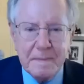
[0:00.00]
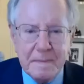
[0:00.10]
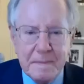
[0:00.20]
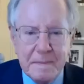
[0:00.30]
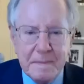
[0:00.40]

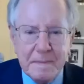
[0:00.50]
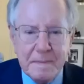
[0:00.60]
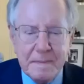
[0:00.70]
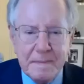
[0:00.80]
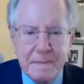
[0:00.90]

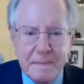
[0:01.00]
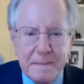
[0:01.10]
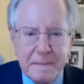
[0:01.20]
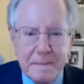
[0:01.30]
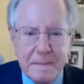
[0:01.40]

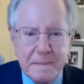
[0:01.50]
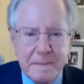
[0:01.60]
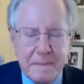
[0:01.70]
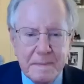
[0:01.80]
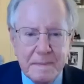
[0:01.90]

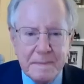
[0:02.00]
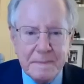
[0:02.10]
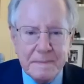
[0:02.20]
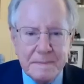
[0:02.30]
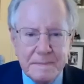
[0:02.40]

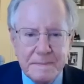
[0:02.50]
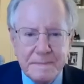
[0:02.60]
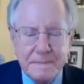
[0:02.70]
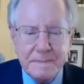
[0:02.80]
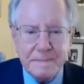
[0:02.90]

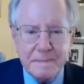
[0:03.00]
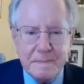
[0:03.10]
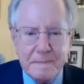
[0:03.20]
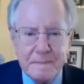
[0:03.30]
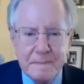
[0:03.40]

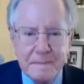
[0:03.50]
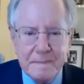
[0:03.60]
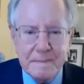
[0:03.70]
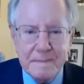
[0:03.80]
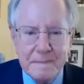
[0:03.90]

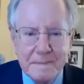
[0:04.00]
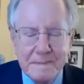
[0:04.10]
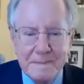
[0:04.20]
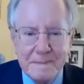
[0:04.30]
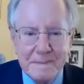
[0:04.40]

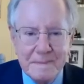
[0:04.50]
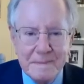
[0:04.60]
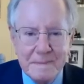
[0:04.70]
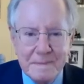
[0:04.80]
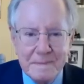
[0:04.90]

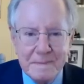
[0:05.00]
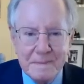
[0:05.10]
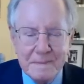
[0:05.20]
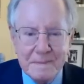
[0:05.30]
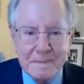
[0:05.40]

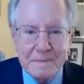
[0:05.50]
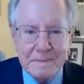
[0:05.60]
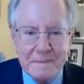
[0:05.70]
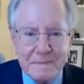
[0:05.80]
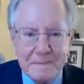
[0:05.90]

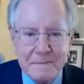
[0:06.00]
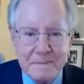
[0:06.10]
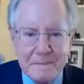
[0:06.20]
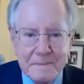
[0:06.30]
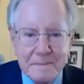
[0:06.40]

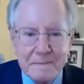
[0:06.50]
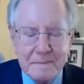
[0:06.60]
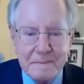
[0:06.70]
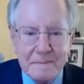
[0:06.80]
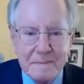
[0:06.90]

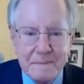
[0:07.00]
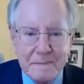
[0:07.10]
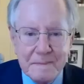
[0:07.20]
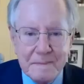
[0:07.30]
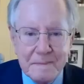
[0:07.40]

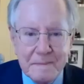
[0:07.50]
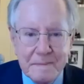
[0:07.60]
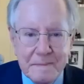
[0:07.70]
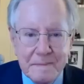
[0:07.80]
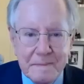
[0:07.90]

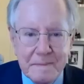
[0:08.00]
The person shown says nothing.